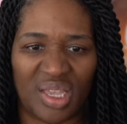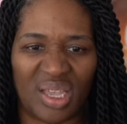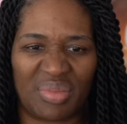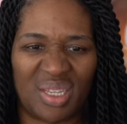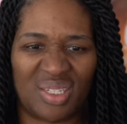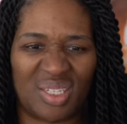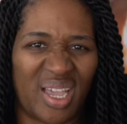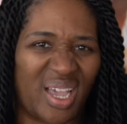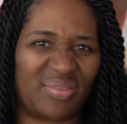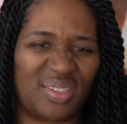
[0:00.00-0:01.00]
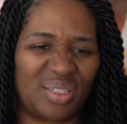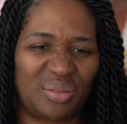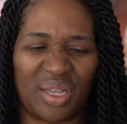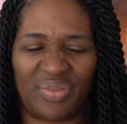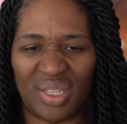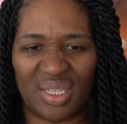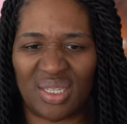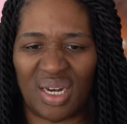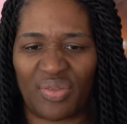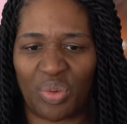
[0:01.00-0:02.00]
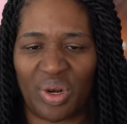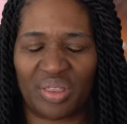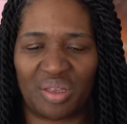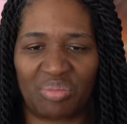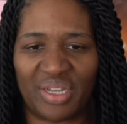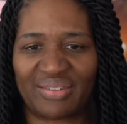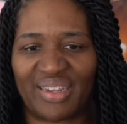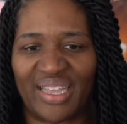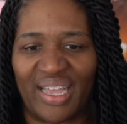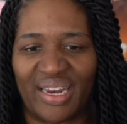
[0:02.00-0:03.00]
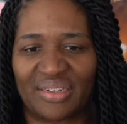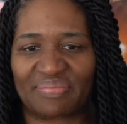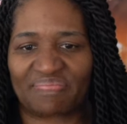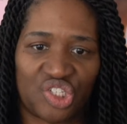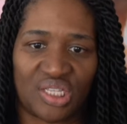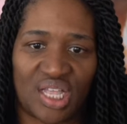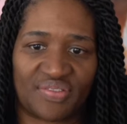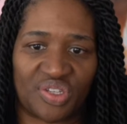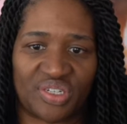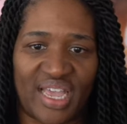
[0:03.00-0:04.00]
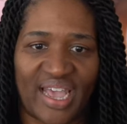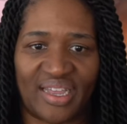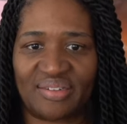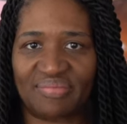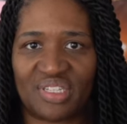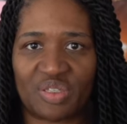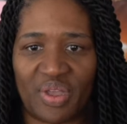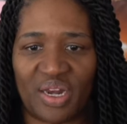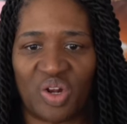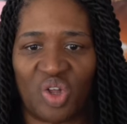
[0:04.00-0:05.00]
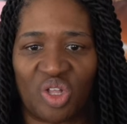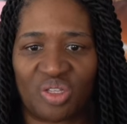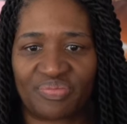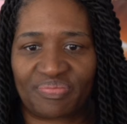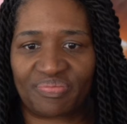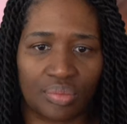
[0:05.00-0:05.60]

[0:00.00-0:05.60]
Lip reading: I mean, do you have to? I feel like he's not even worth it, but I get it. She loves her dad, despite it all.